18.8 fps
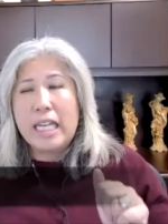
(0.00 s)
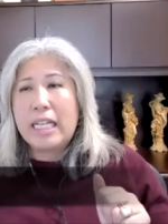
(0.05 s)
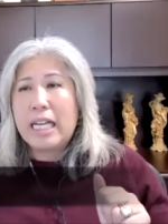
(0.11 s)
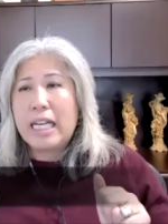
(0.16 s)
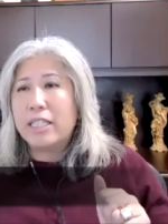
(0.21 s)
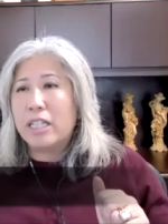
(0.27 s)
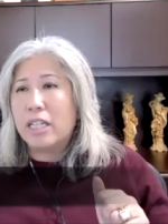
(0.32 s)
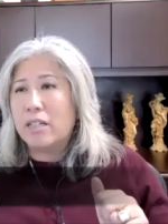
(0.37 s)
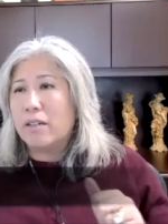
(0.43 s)

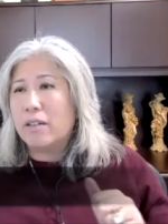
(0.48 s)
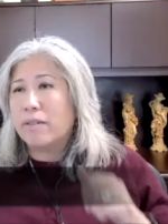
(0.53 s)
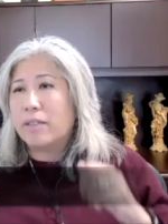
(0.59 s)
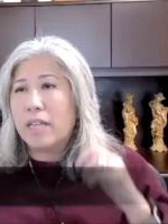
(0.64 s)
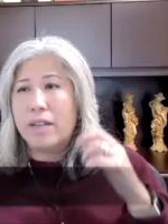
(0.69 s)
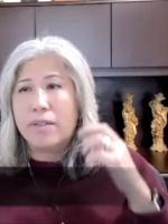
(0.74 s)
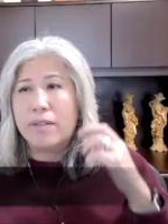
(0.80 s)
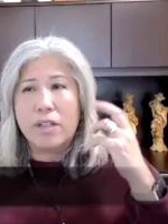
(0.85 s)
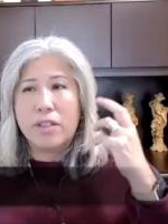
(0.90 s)
can do,
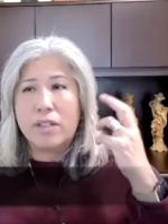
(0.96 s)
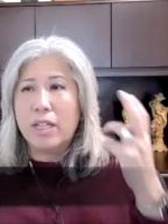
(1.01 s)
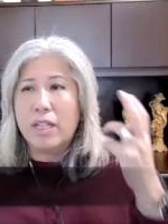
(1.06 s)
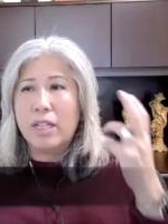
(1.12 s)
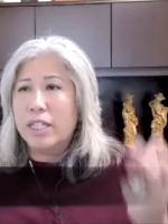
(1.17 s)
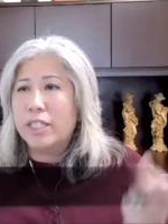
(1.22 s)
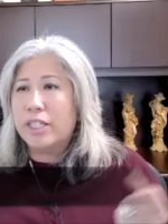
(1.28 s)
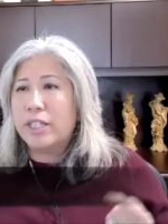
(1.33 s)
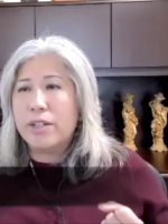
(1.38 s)
if, if, the
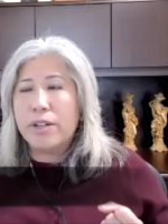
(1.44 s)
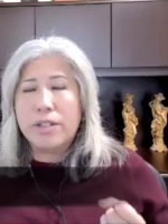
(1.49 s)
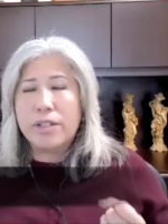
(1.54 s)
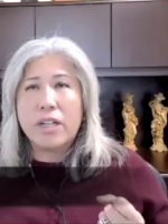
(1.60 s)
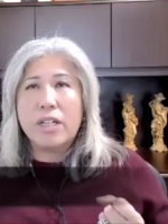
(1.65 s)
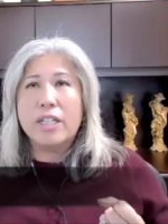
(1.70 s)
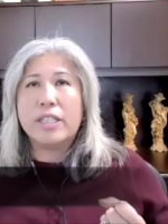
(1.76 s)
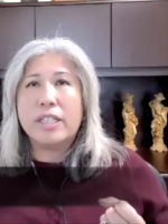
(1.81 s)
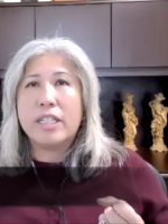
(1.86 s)
listeners are
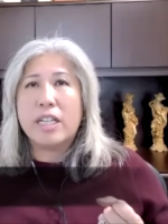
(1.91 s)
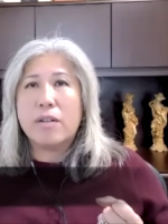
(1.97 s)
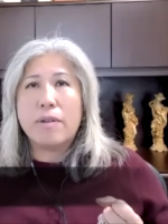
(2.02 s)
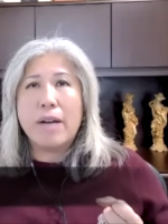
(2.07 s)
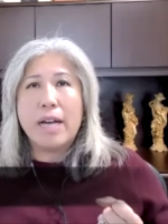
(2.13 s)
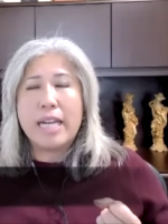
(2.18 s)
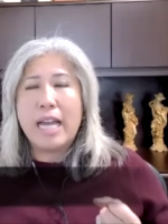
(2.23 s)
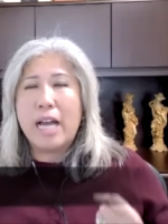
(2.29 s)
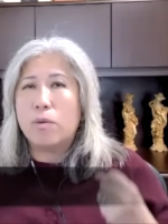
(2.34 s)
listening
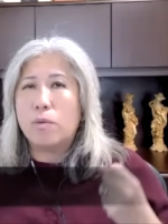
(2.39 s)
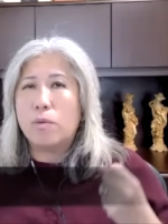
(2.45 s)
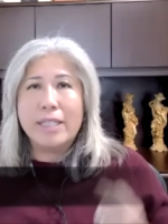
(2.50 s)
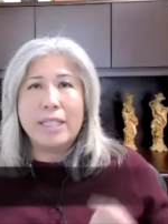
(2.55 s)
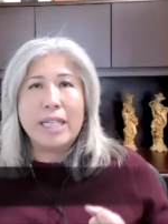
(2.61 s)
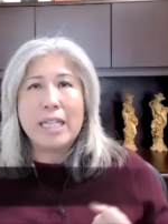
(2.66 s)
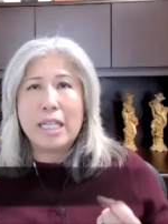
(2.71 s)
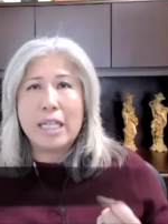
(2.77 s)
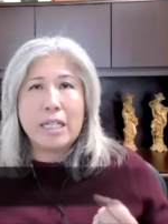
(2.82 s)
right now, one
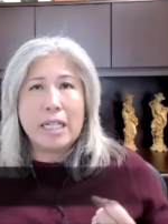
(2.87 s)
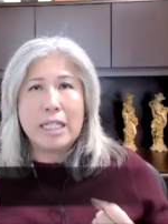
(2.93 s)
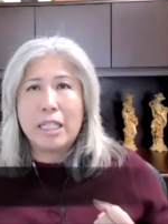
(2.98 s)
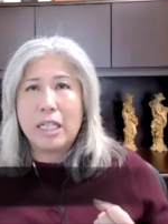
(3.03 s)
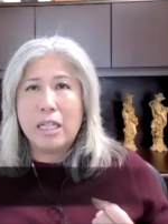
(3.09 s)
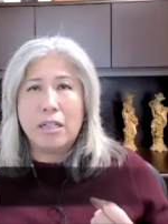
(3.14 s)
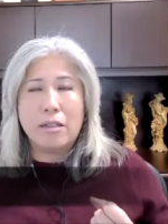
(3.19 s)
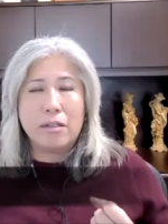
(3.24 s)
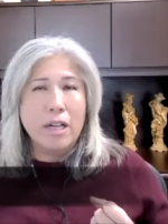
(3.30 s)
thing you can
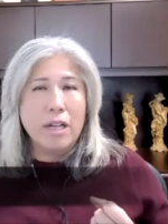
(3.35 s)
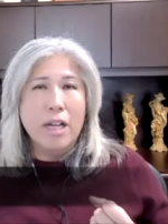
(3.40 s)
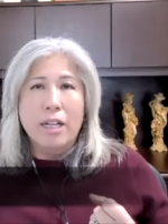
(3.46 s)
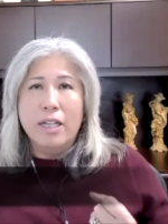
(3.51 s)
do,